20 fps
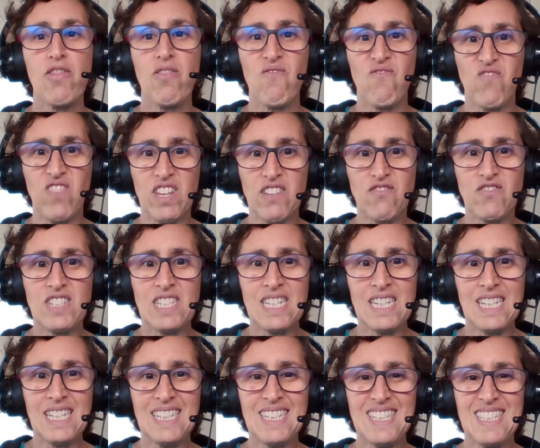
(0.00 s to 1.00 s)

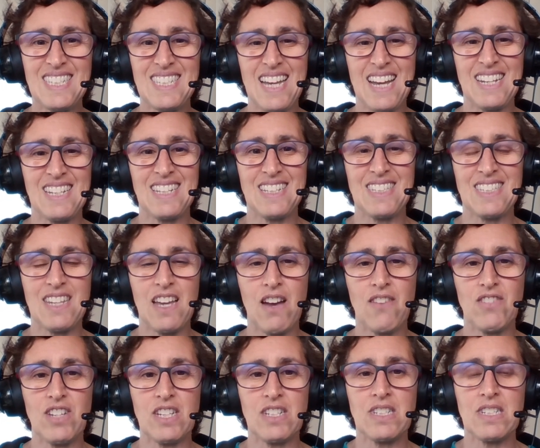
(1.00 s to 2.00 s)
15 seconds
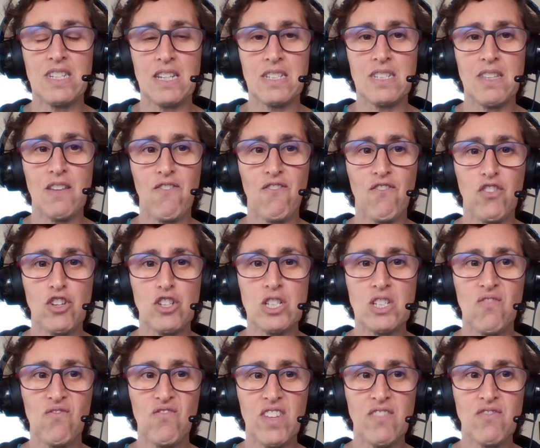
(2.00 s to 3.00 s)
of it. Does the
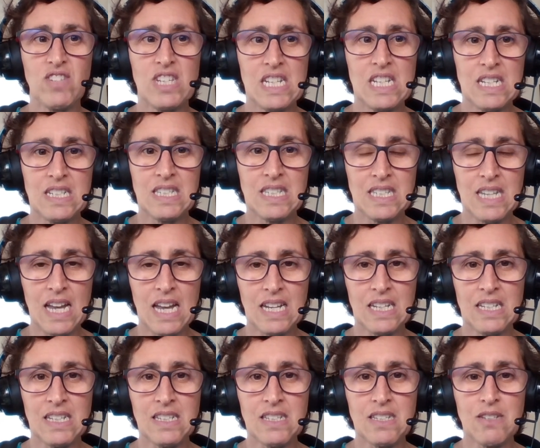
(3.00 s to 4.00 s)
first 15
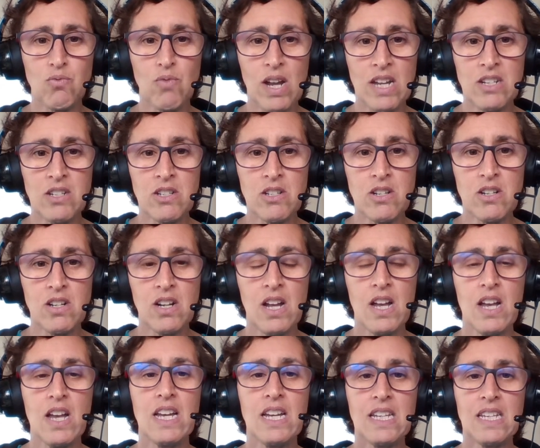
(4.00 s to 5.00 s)
seconds render?
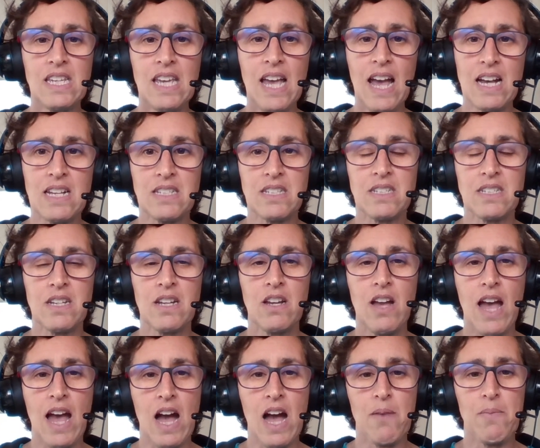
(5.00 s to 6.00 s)
Yes.
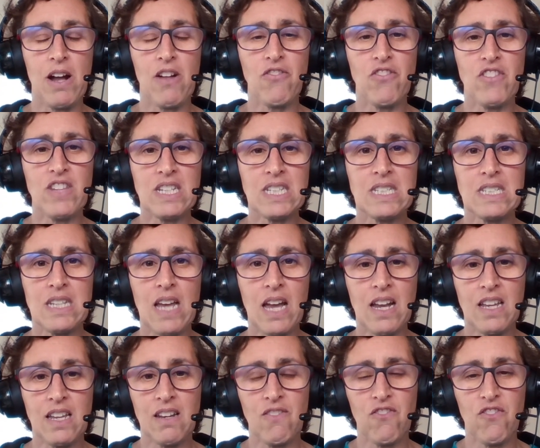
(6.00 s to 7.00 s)
How about the
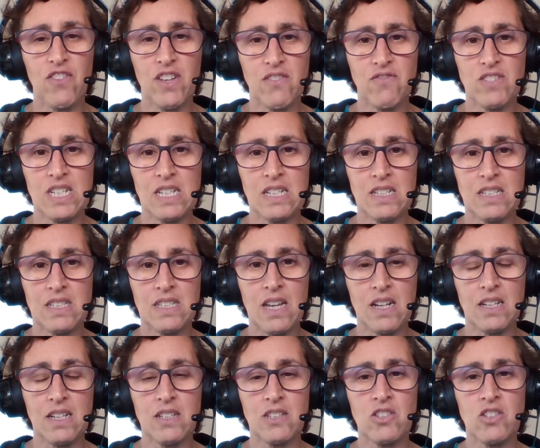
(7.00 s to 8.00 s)
second 15
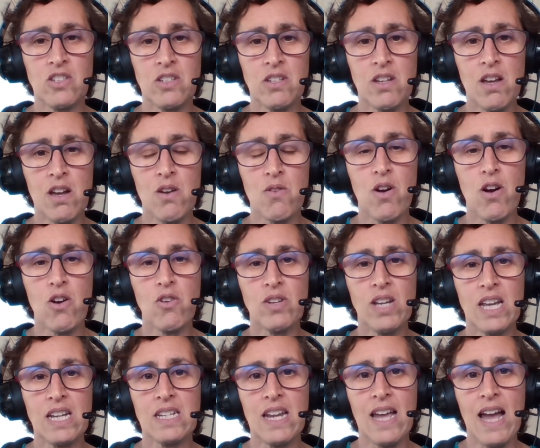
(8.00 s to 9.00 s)
seconds? No.
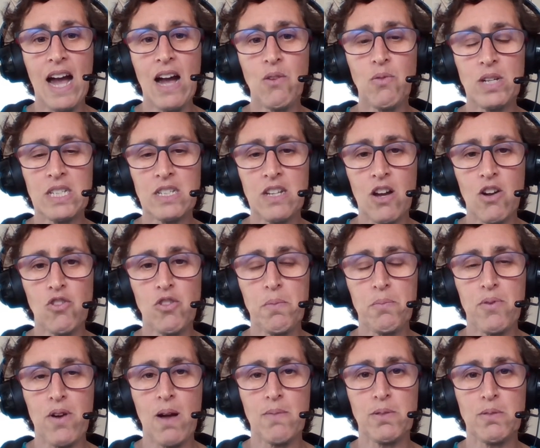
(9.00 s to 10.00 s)
Okay, now we know the
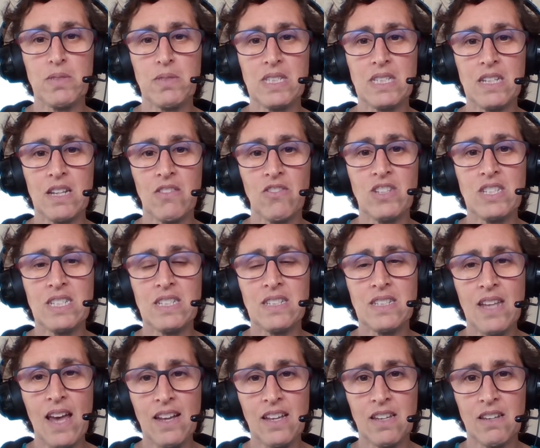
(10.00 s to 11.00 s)
problem is in the
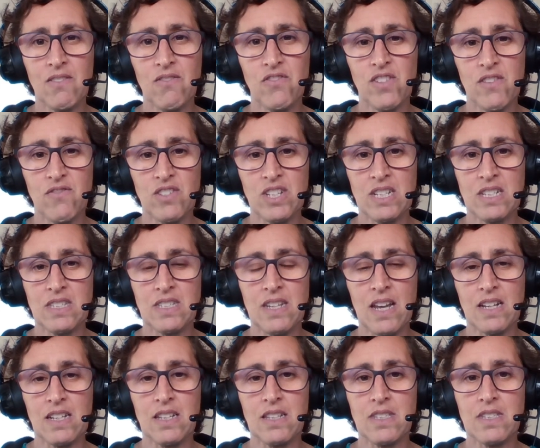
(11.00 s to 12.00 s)
second 15
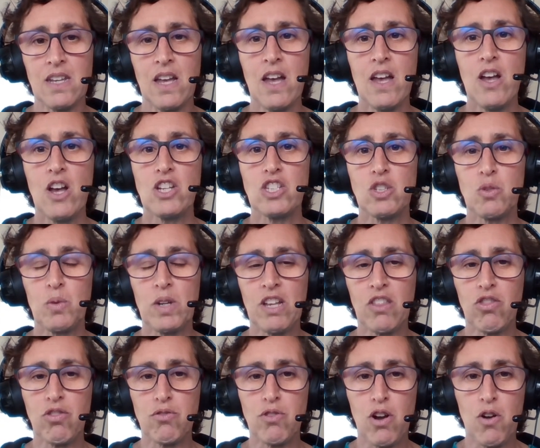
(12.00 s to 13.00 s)
seconds. So we
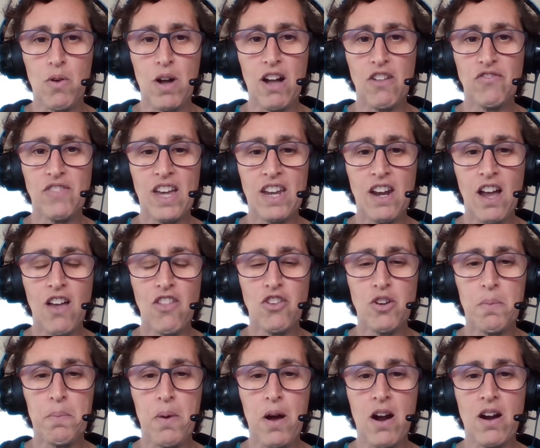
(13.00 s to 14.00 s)
can throw out that
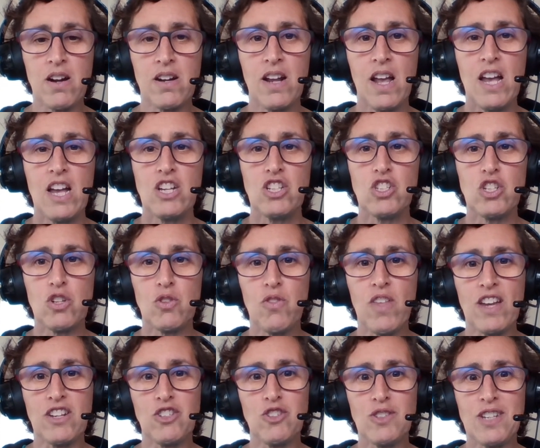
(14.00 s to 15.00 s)
other part. So
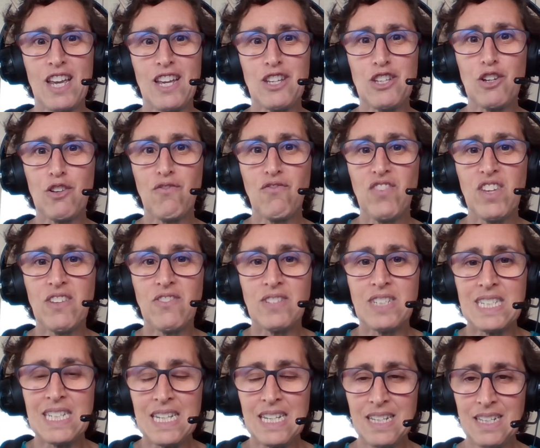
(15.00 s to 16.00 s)
then you take your
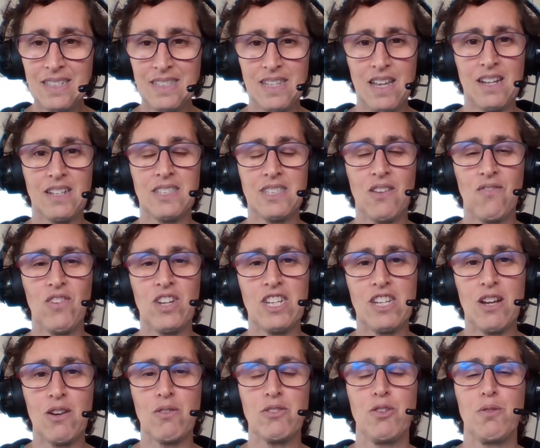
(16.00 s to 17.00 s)
15 seconds of
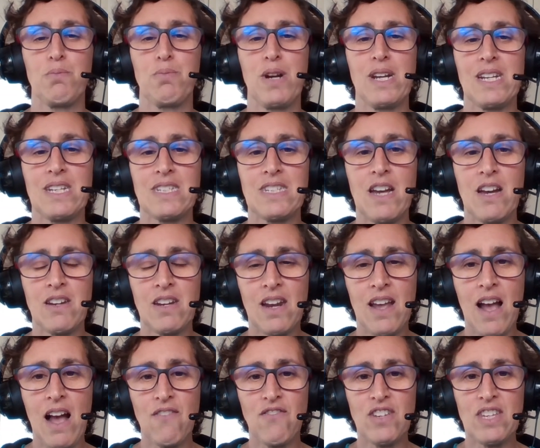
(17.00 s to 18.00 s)
video, you break it down in
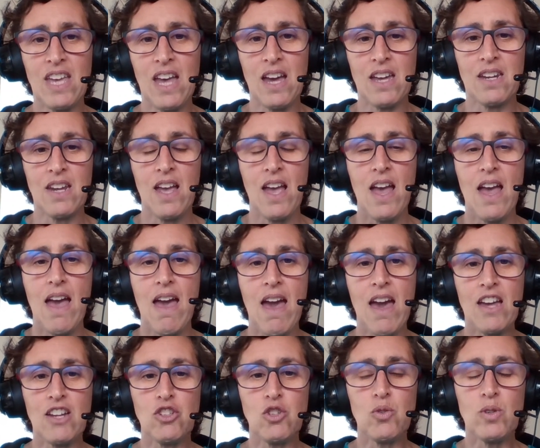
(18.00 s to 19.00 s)
half again,
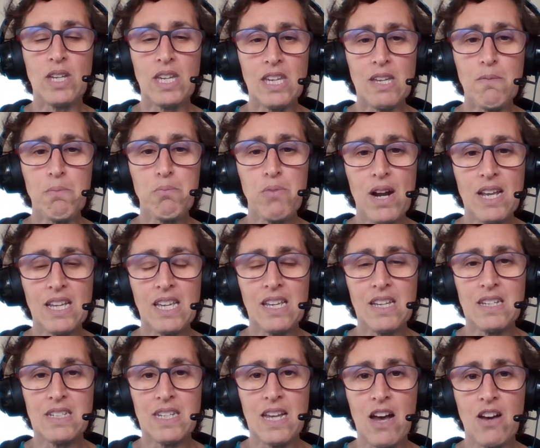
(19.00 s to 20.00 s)
and you keep breaking
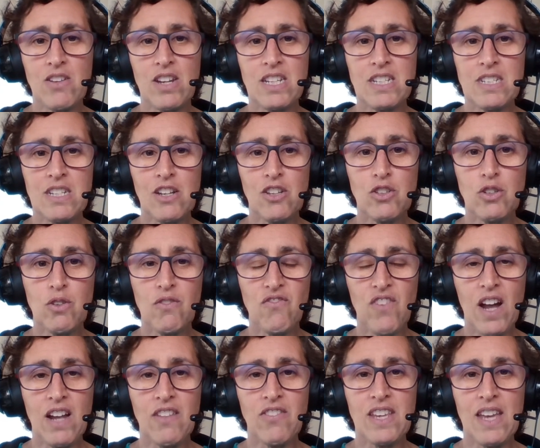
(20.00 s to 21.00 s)
it down until you
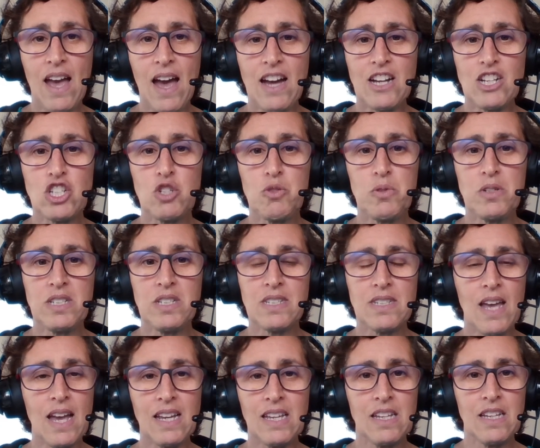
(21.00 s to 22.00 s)
find the actual
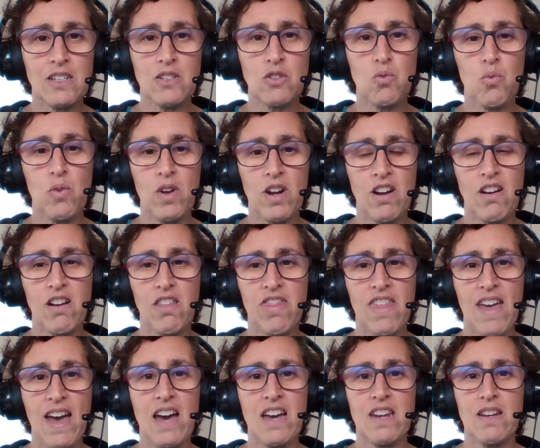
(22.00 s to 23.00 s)
second where
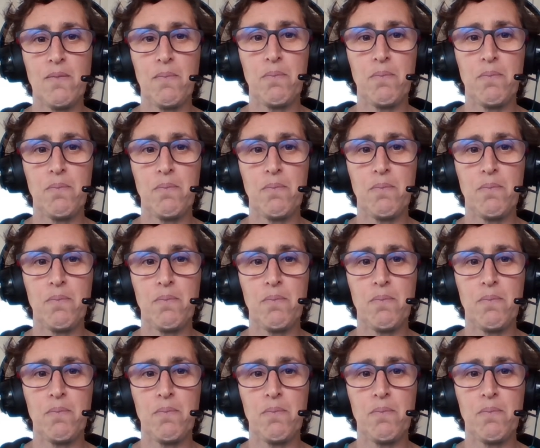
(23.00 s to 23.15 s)
that